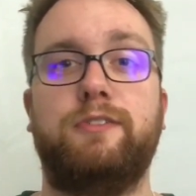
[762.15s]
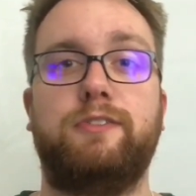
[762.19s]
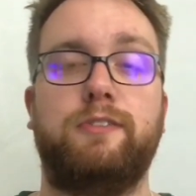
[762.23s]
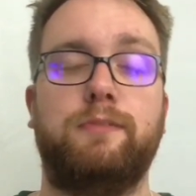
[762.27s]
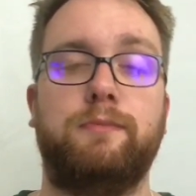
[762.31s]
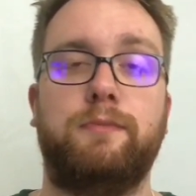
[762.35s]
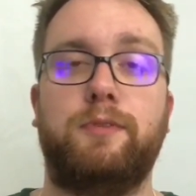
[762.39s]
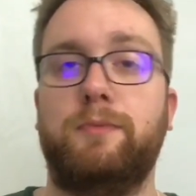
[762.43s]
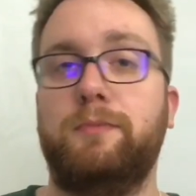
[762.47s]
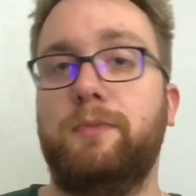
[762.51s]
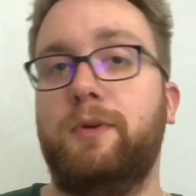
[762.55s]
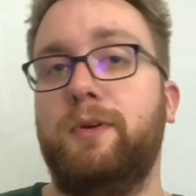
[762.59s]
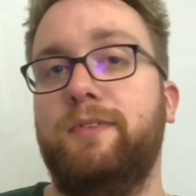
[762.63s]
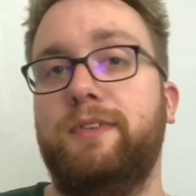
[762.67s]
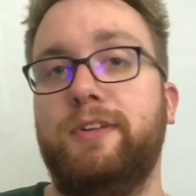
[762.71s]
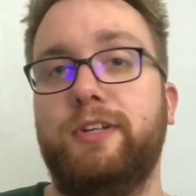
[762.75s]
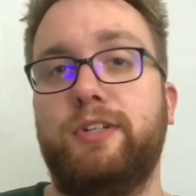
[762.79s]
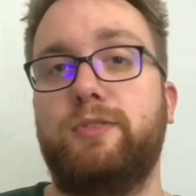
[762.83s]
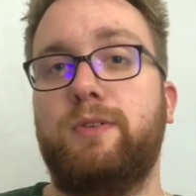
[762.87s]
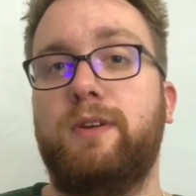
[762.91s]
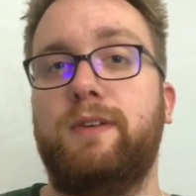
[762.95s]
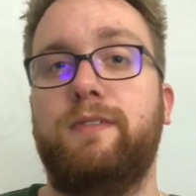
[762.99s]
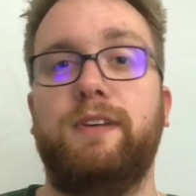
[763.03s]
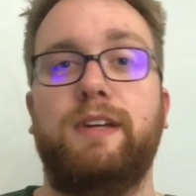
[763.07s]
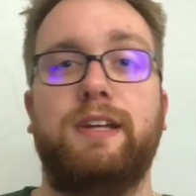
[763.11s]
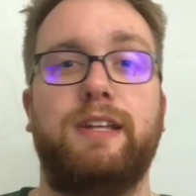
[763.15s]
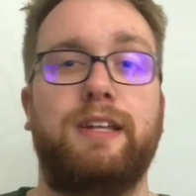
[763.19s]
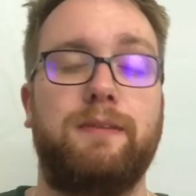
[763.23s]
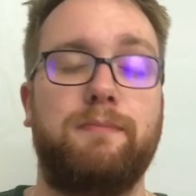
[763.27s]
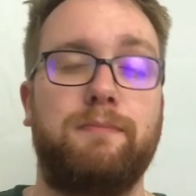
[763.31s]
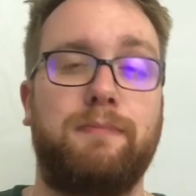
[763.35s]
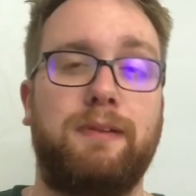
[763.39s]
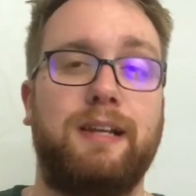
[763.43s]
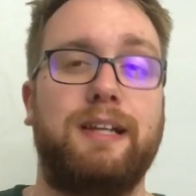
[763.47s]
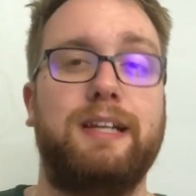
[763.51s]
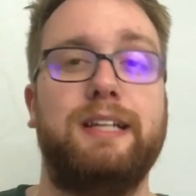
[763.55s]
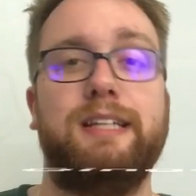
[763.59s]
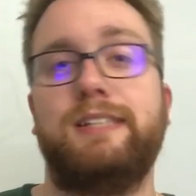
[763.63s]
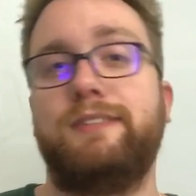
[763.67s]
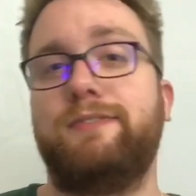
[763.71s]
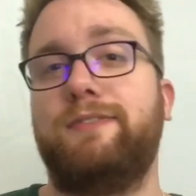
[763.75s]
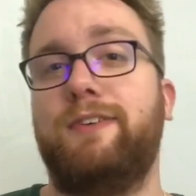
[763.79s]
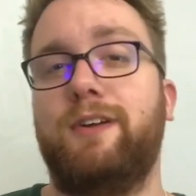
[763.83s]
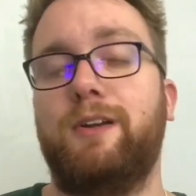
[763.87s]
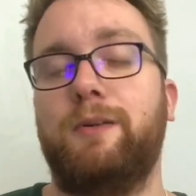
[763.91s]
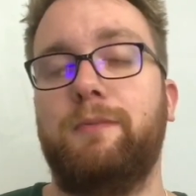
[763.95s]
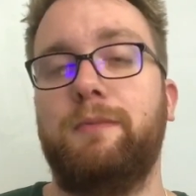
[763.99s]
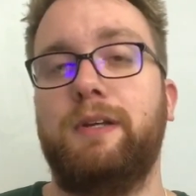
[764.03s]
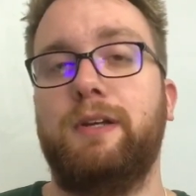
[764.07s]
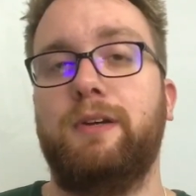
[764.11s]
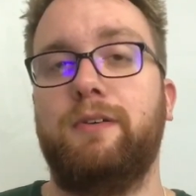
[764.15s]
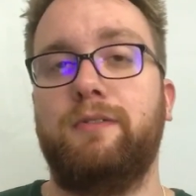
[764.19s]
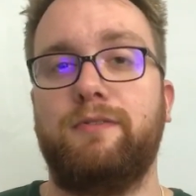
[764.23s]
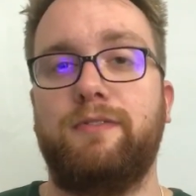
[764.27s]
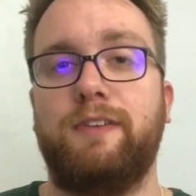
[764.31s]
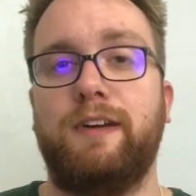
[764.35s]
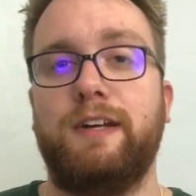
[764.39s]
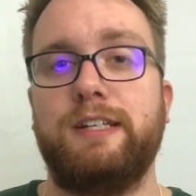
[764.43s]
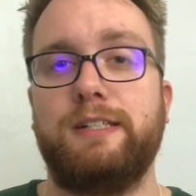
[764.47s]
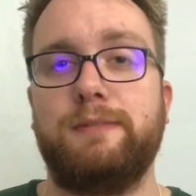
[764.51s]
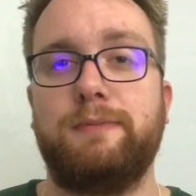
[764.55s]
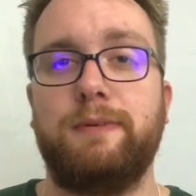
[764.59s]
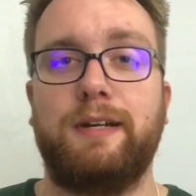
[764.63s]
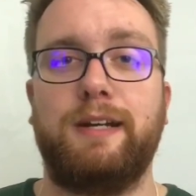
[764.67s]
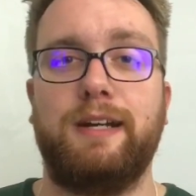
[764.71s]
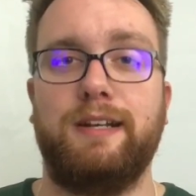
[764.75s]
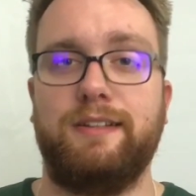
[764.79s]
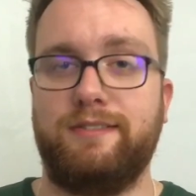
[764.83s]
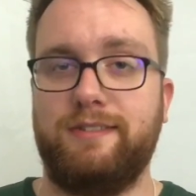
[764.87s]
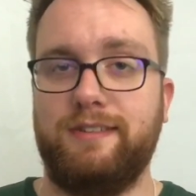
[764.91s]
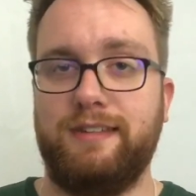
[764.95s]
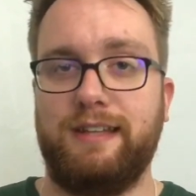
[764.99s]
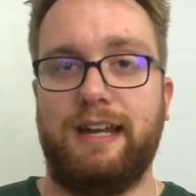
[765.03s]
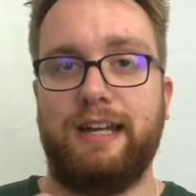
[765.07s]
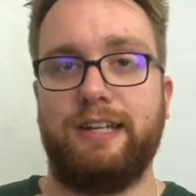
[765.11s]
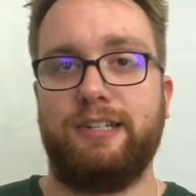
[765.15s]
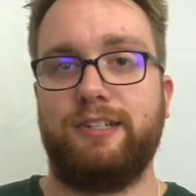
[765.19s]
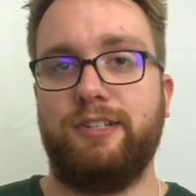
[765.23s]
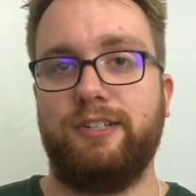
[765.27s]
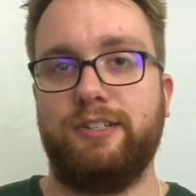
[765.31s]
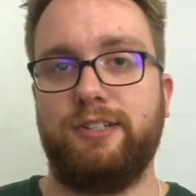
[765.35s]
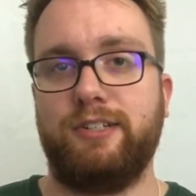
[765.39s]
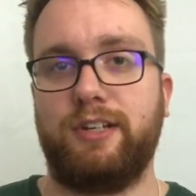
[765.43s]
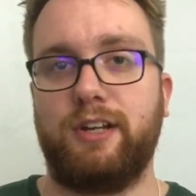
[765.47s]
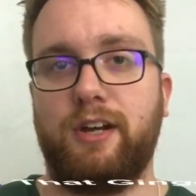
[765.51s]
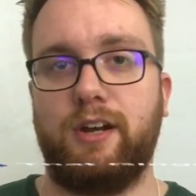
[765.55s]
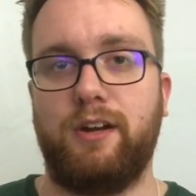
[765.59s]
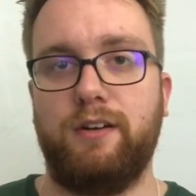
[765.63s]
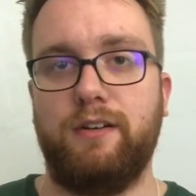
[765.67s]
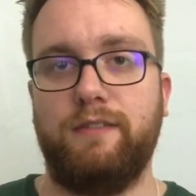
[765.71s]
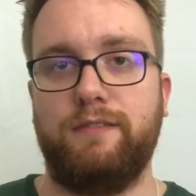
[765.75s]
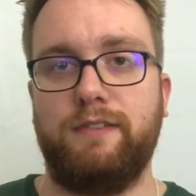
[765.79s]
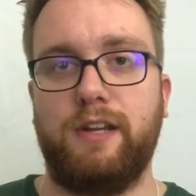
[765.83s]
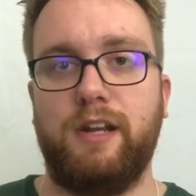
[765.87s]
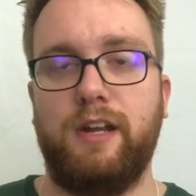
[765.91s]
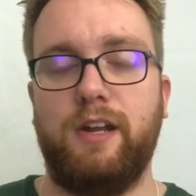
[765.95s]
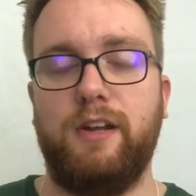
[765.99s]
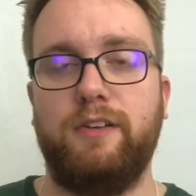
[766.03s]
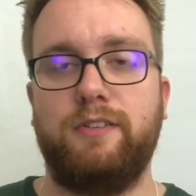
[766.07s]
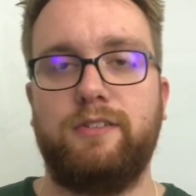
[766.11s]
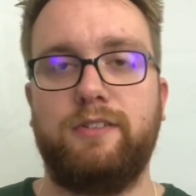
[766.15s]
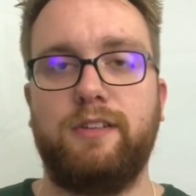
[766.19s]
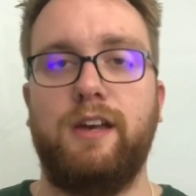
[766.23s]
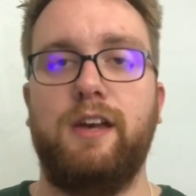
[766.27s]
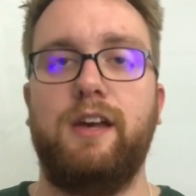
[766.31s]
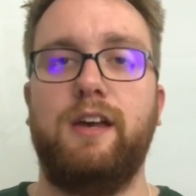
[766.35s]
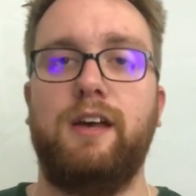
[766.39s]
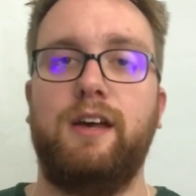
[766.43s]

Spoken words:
some more movie trivia, then please follow me on Facebook. It's That Ginger Guy Reviews.